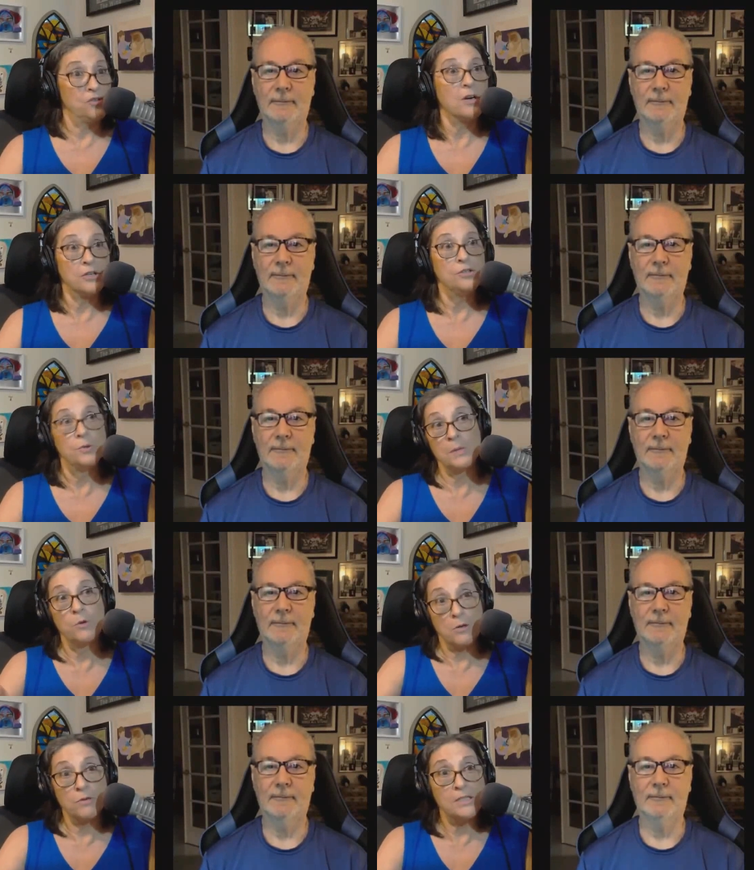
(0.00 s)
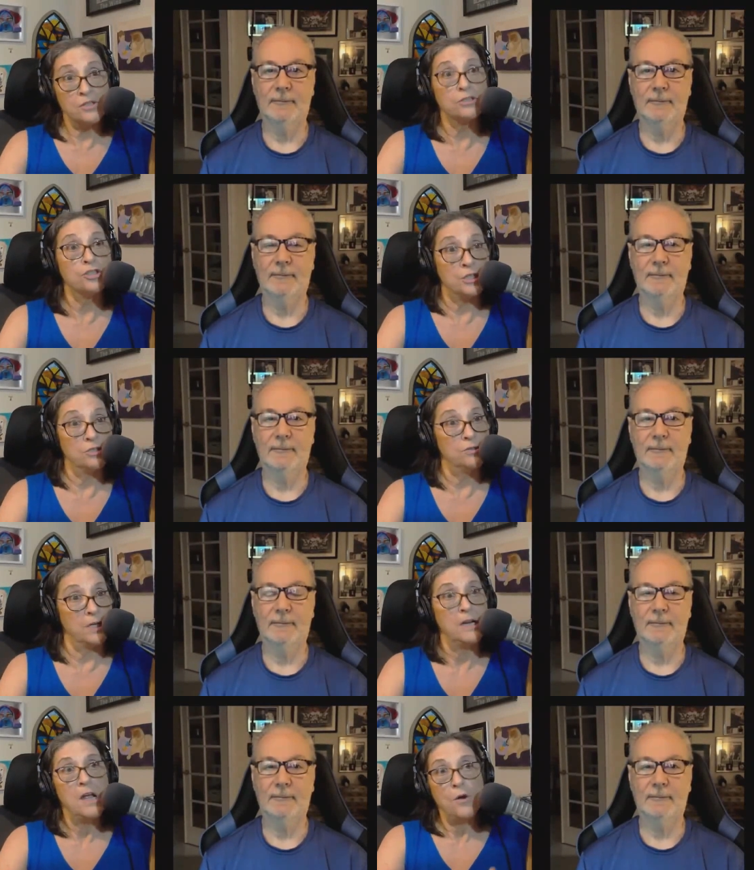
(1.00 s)
Speaker 1: we started doing more research
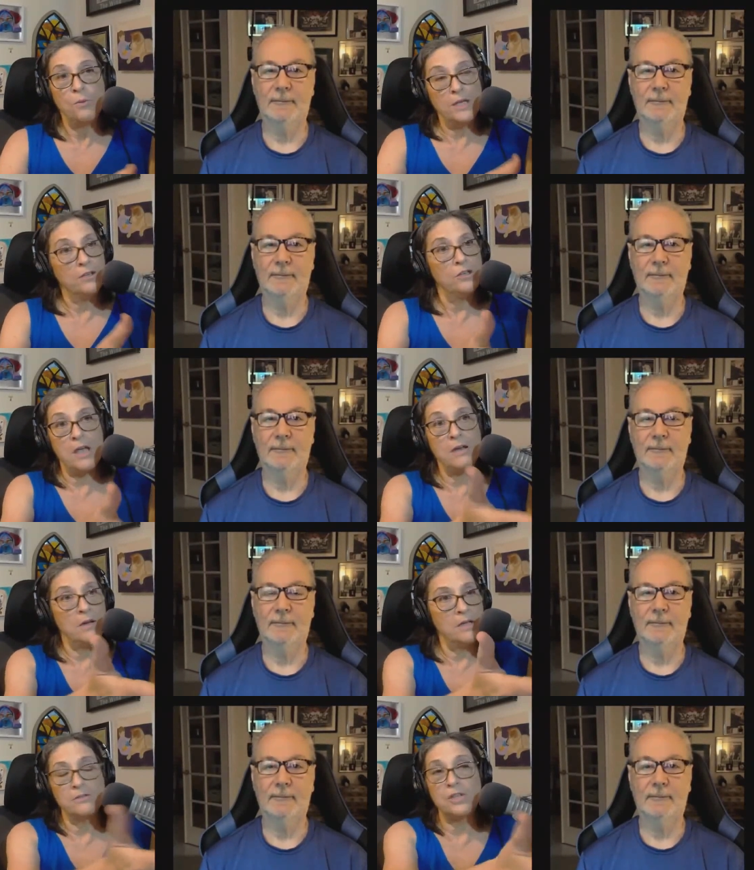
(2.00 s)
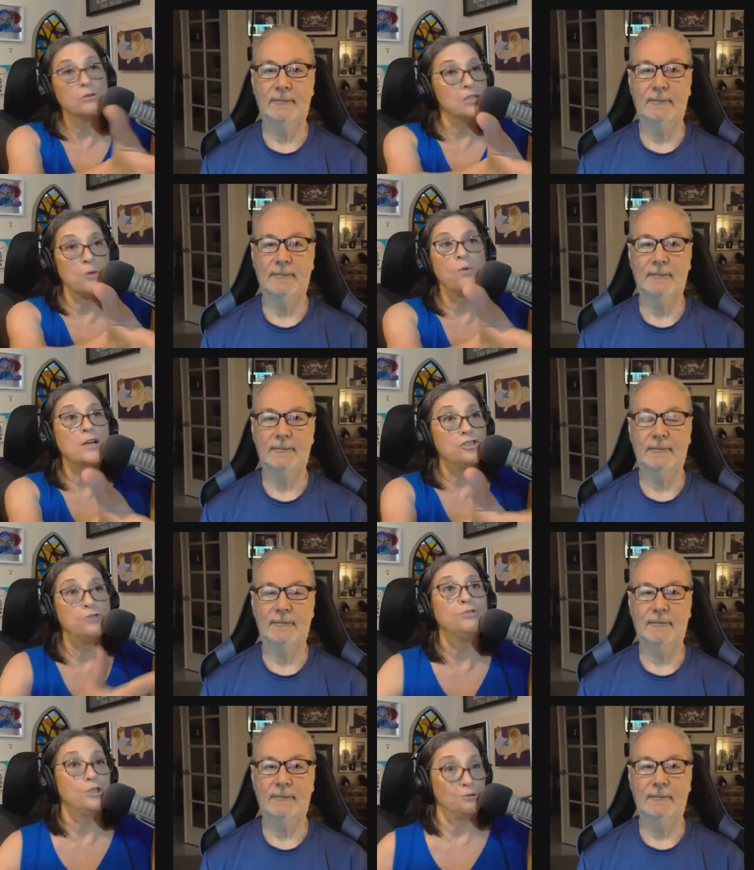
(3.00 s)
into it. So what
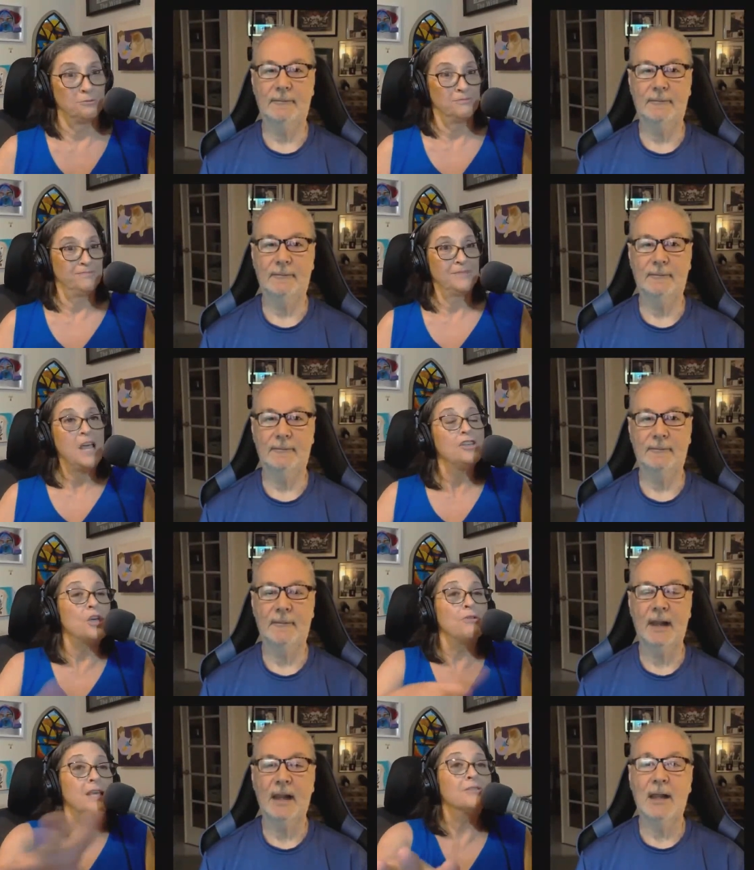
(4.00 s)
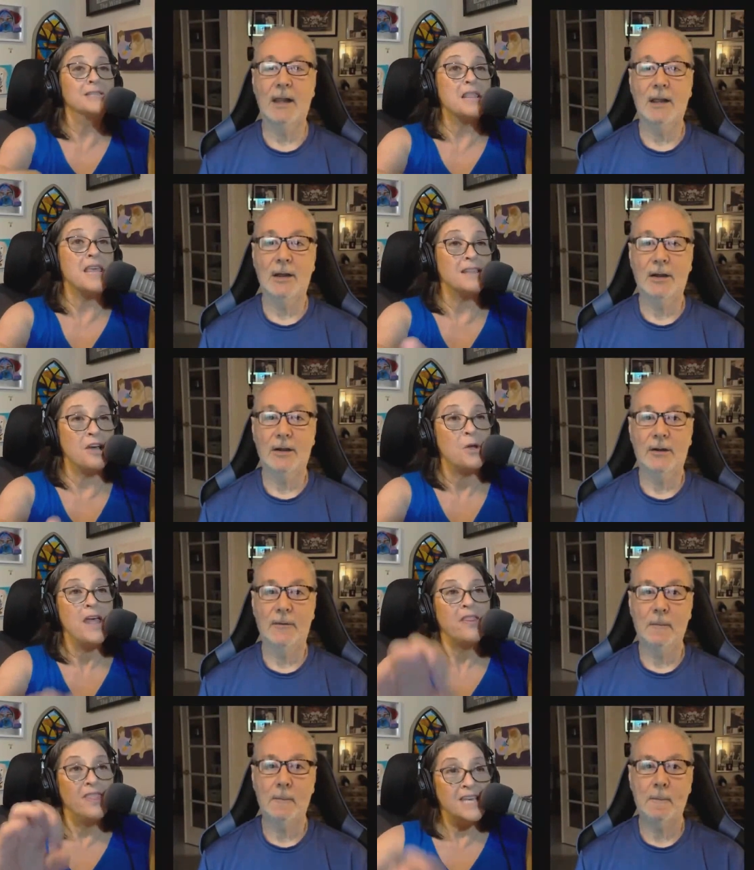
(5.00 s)
did you do? So here's the thing,
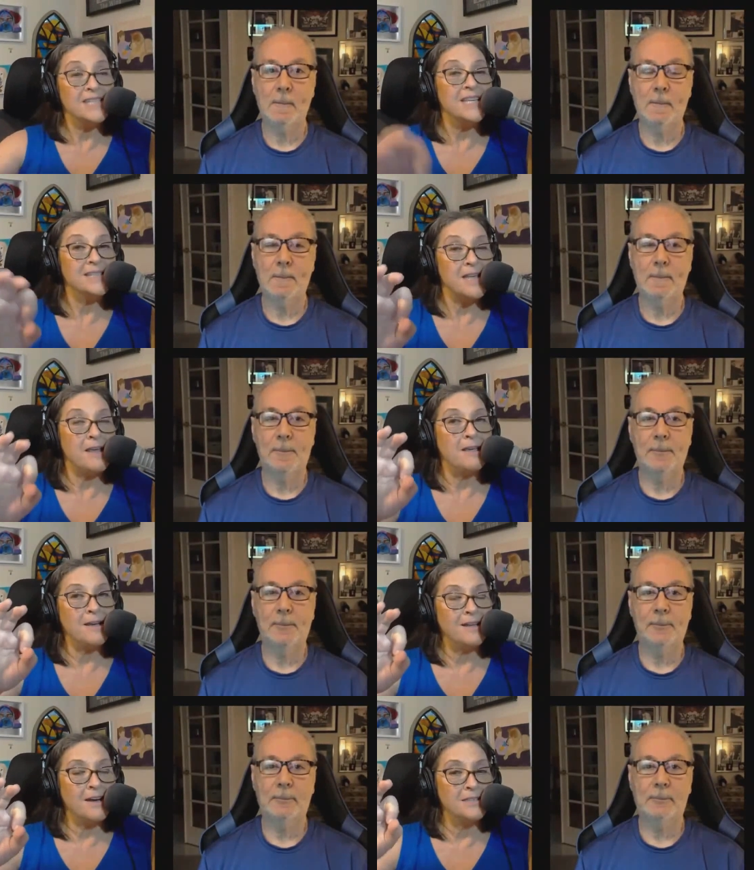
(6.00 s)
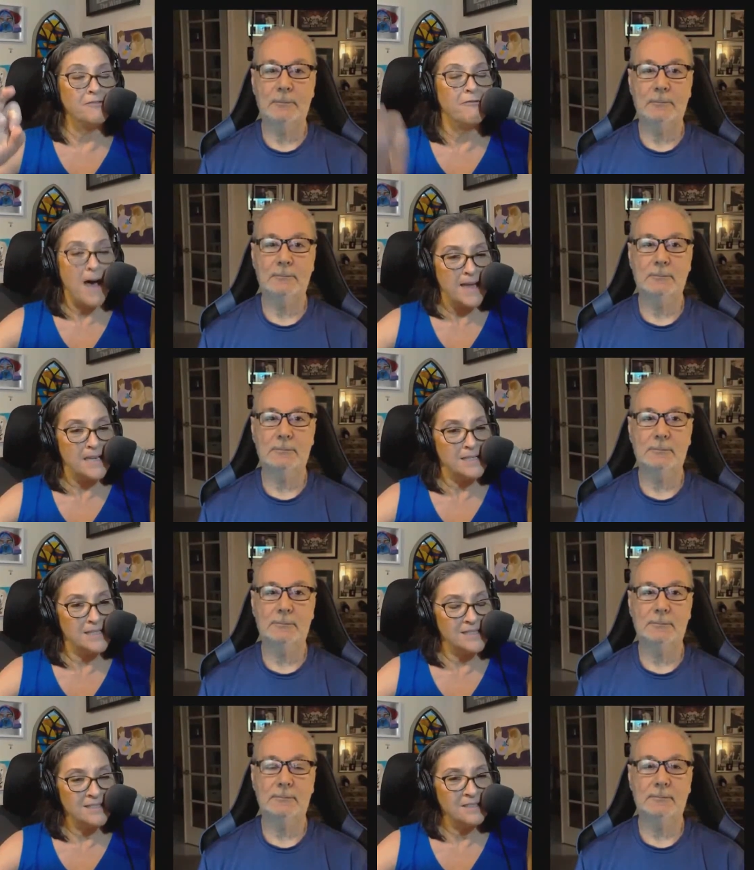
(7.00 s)
though. This is a
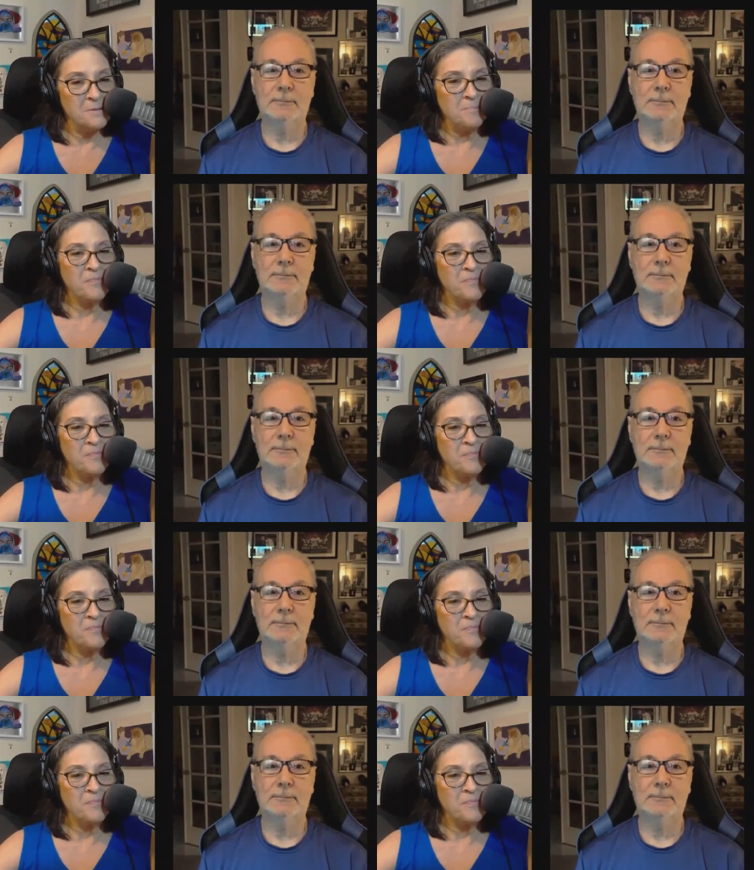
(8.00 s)
device